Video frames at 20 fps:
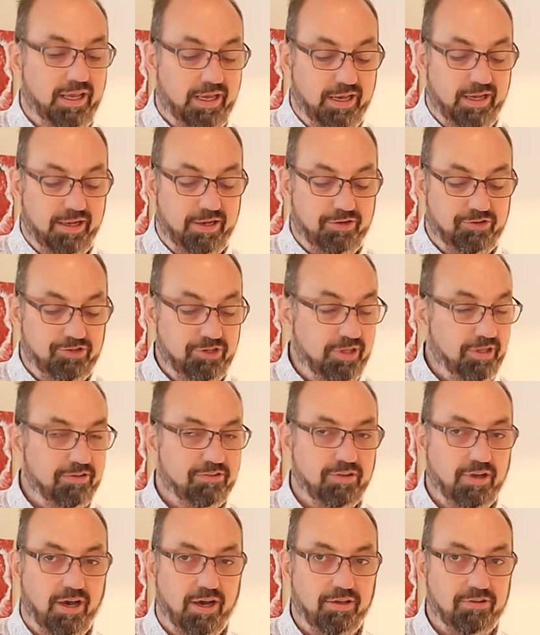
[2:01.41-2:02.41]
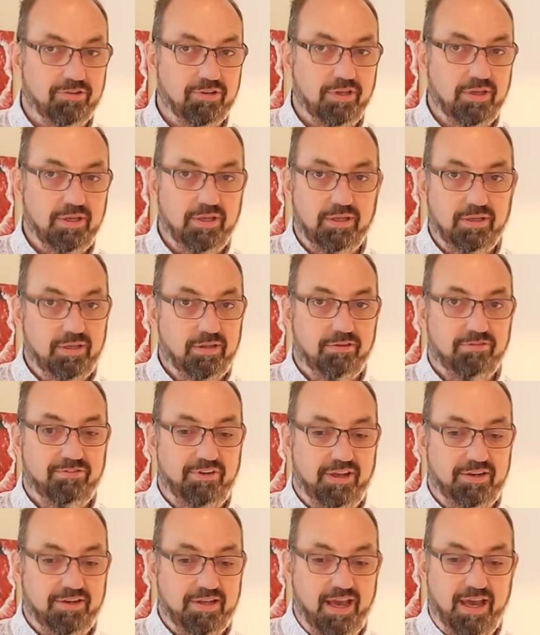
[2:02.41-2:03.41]
and chili sauce, it's
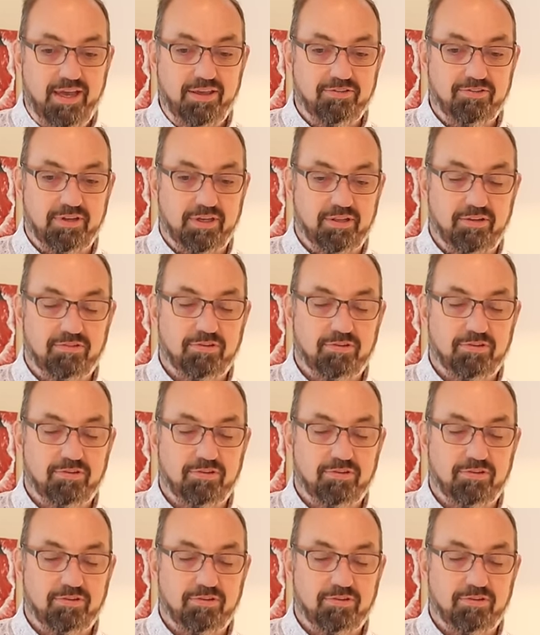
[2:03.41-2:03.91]
fantastic.